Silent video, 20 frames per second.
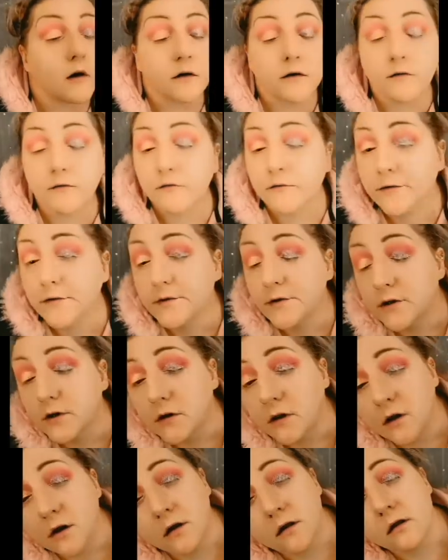I really
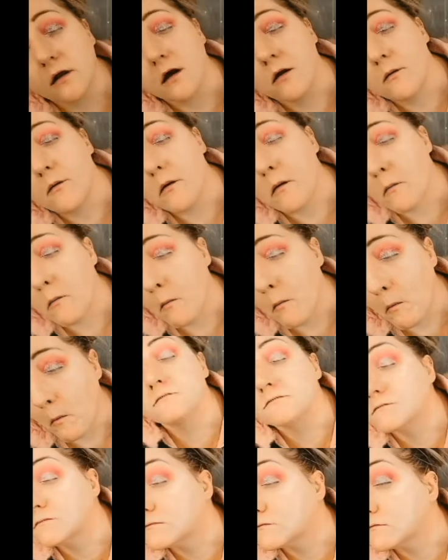like that one.
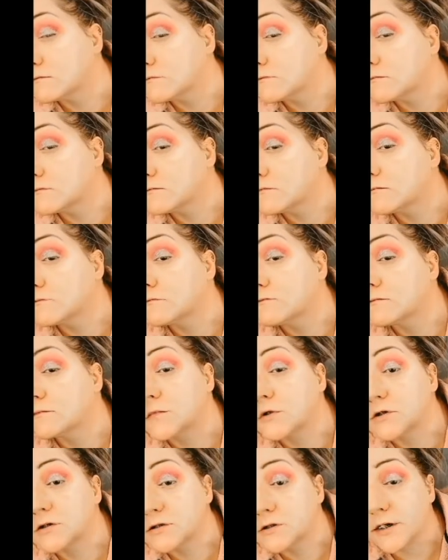
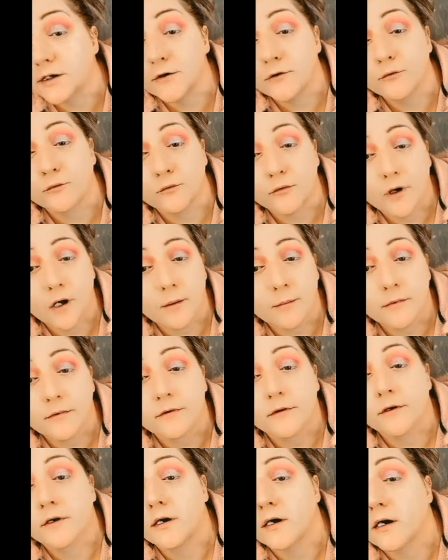It looks like crap in the